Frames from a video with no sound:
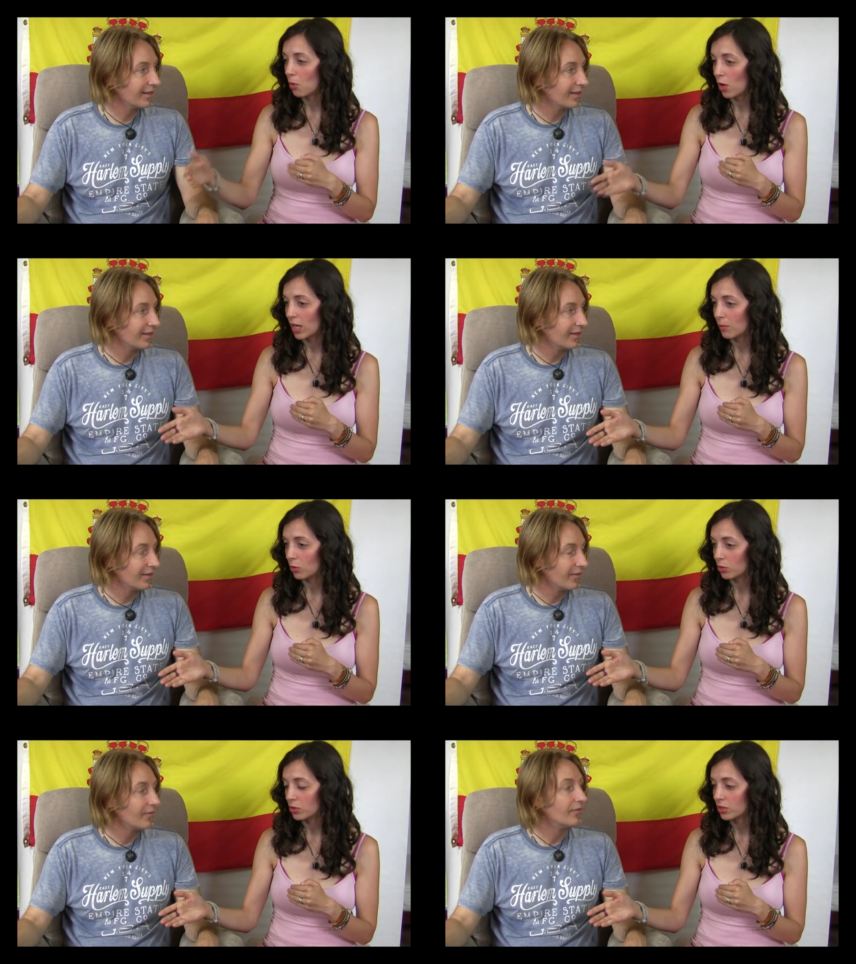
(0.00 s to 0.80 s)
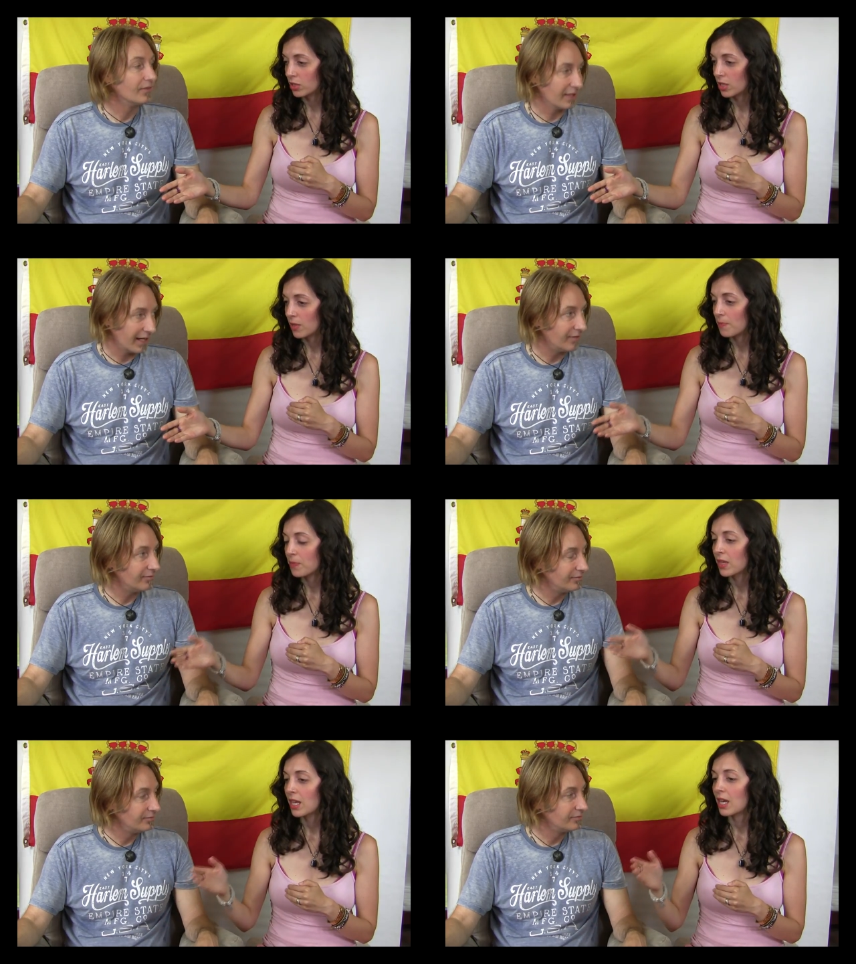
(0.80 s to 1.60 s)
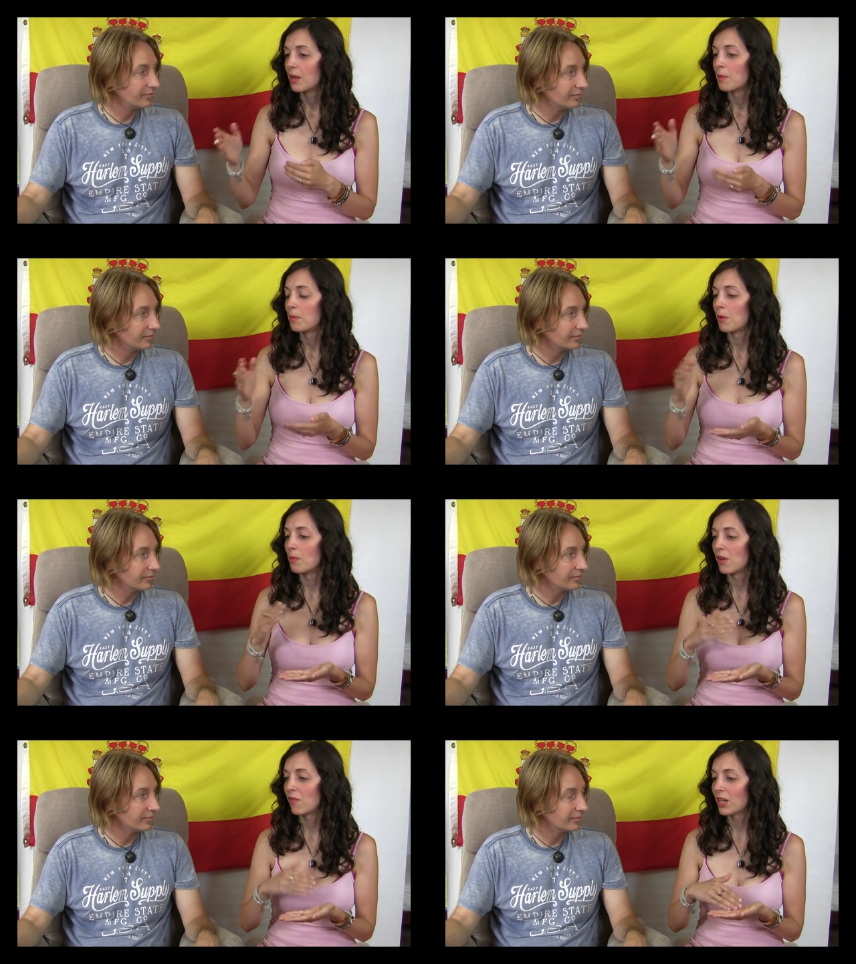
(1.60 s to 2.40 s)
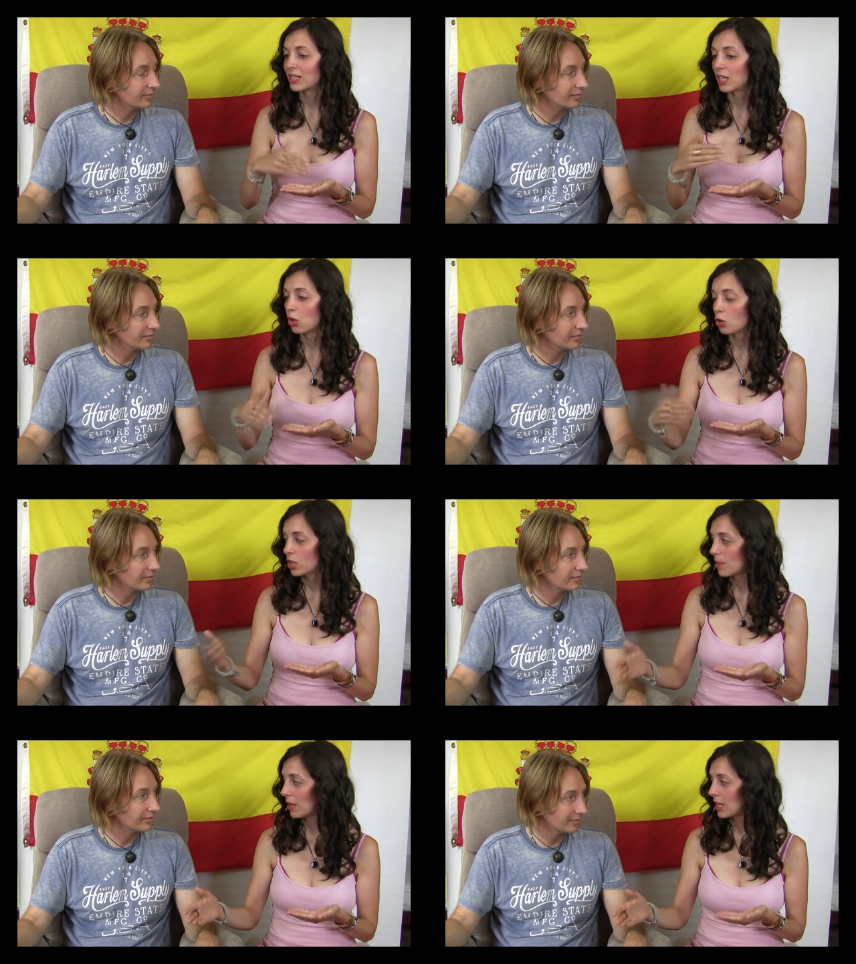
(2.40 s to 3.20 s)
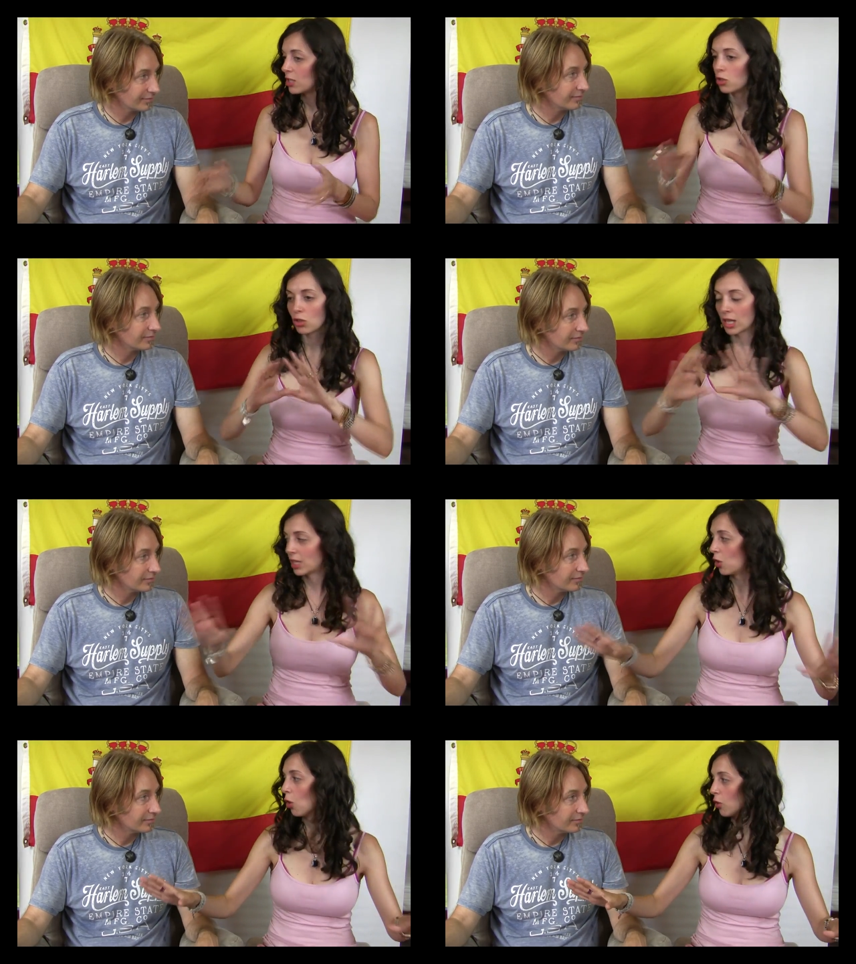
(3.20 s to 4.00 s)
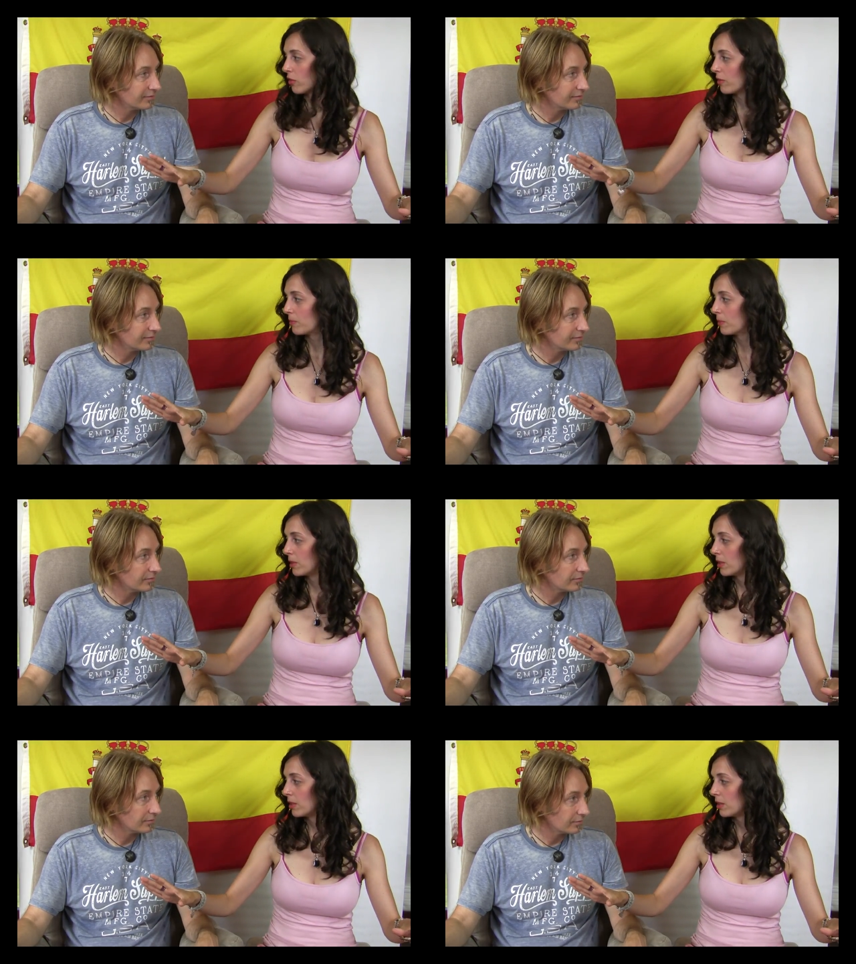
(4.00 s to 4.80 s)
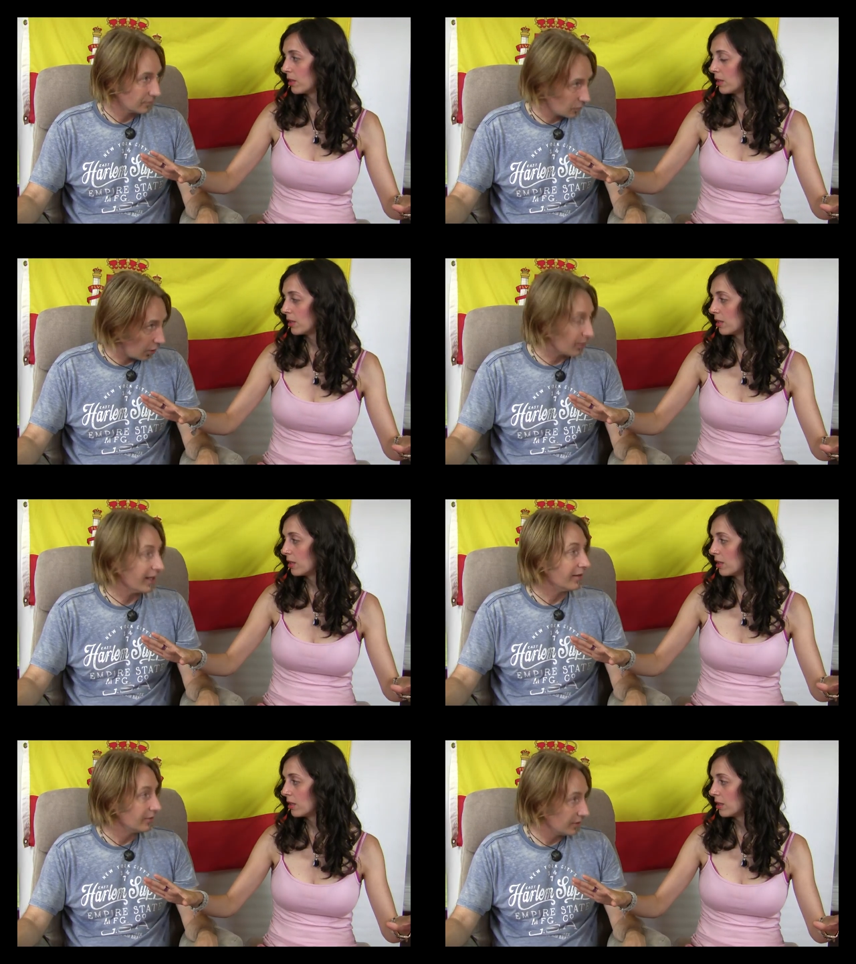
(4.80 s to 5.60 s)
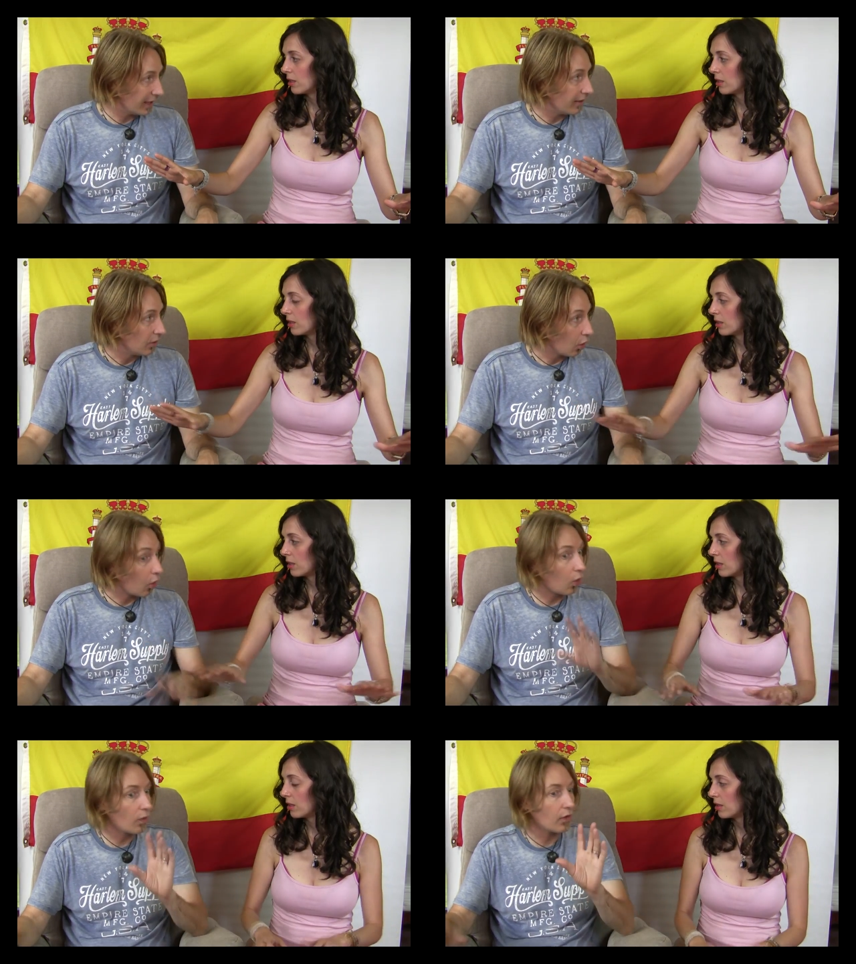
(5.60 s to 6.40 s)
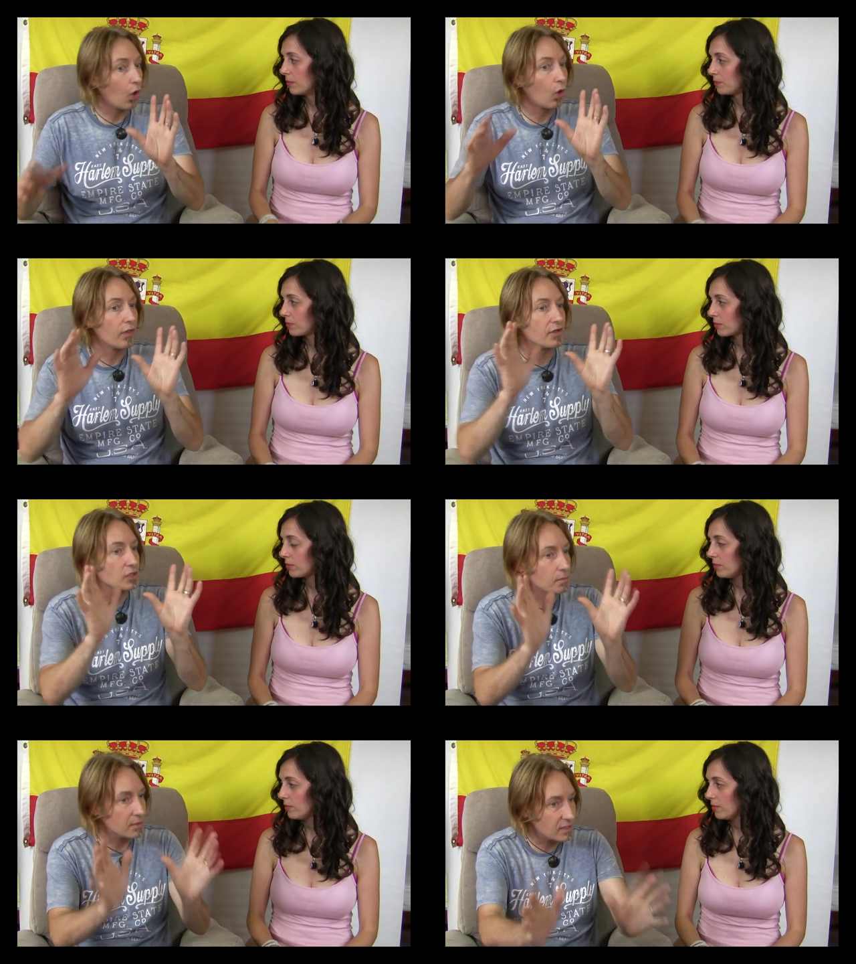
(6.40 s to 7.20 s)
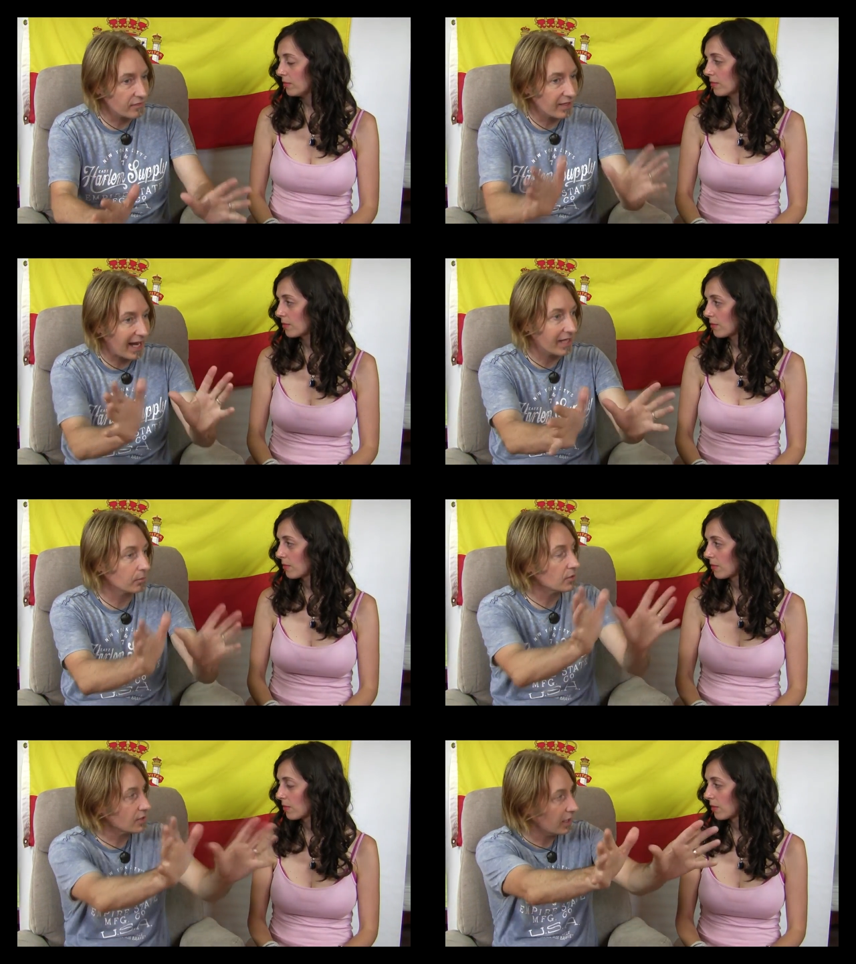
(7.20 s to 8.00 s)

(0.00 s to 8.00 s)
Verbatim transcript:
Speaker 1: more animals.
Speaker 2: Yeah.
Speaker 1: But me faltan los animales, you're lacking all of them.
Speaker 2: Okay, yeah. Or the specific animals